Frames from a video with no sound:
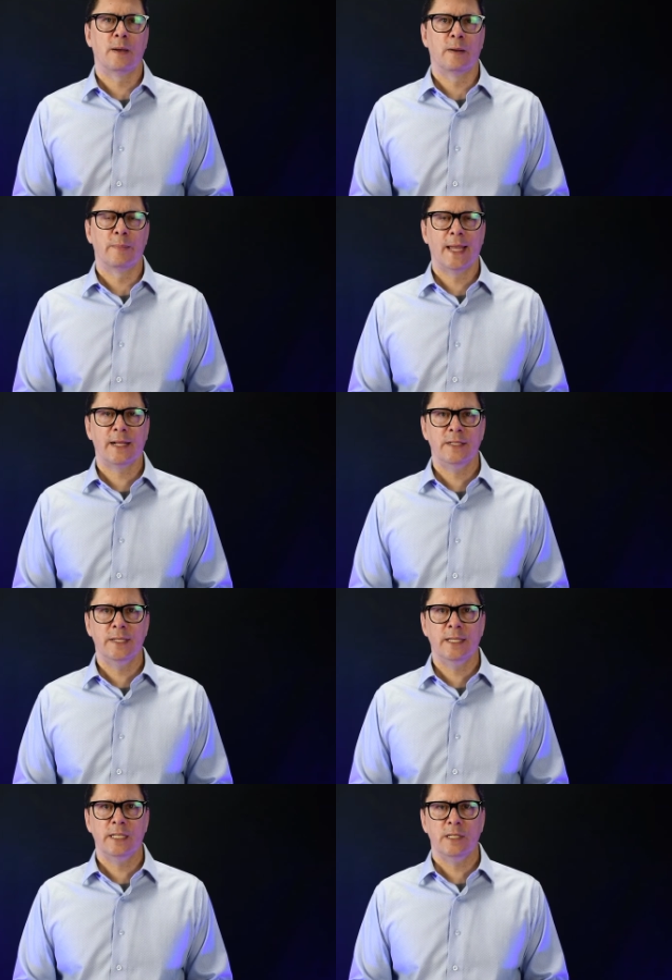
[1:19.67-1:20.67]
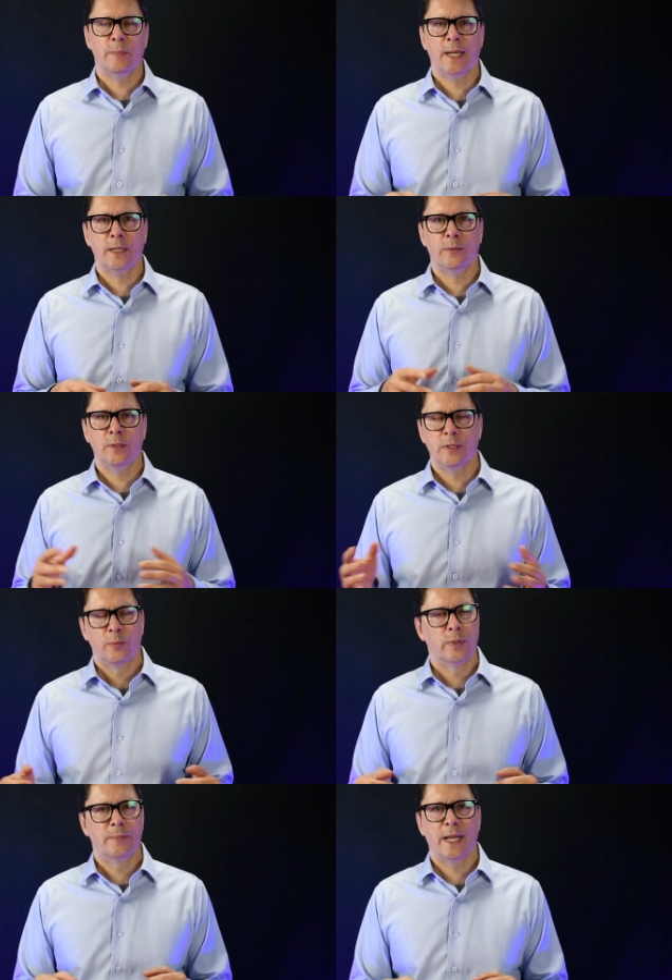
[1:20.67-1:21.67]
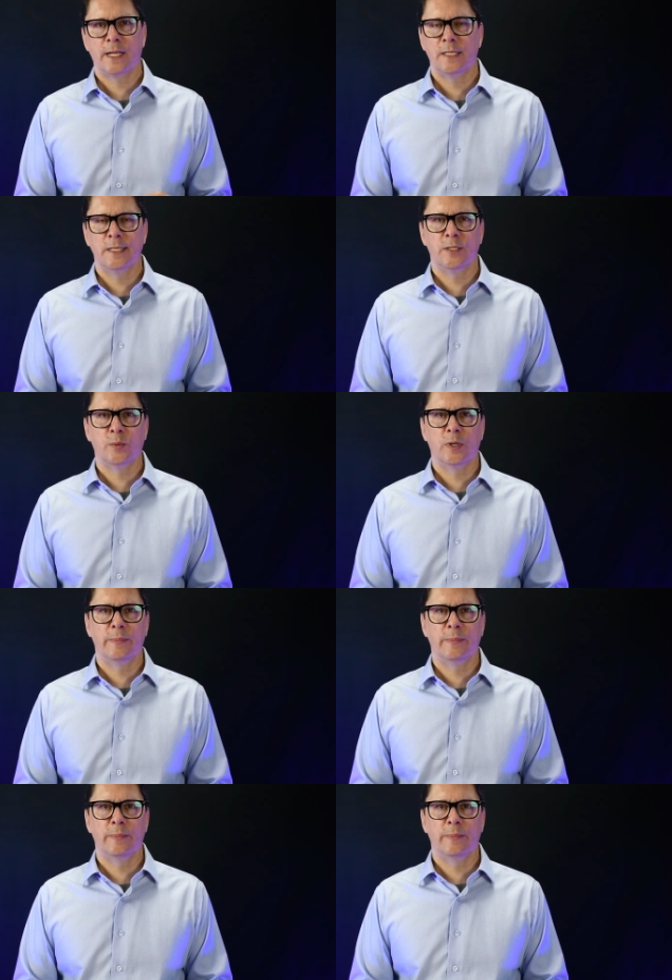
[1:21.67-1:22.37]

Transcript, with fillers: magazines back when magazines were a